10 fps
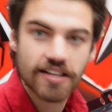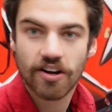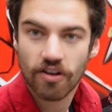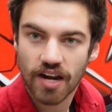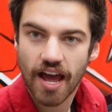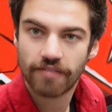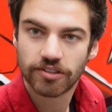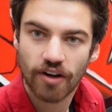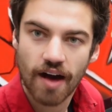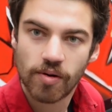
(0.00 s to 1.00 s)
you're not going to have a
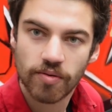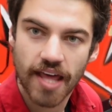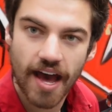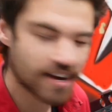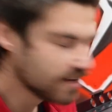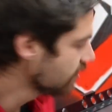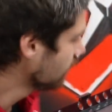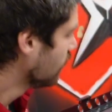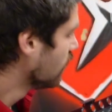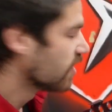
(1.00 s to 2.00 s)
drama with
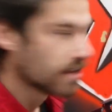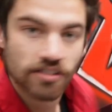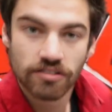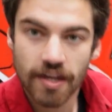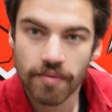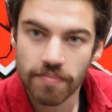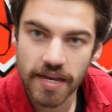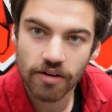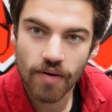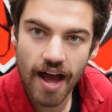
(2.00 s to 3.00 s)
that. Some of the
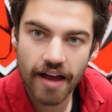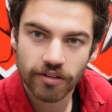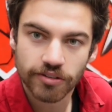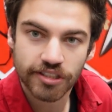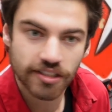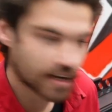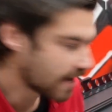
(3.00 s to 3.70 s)
bigger rails,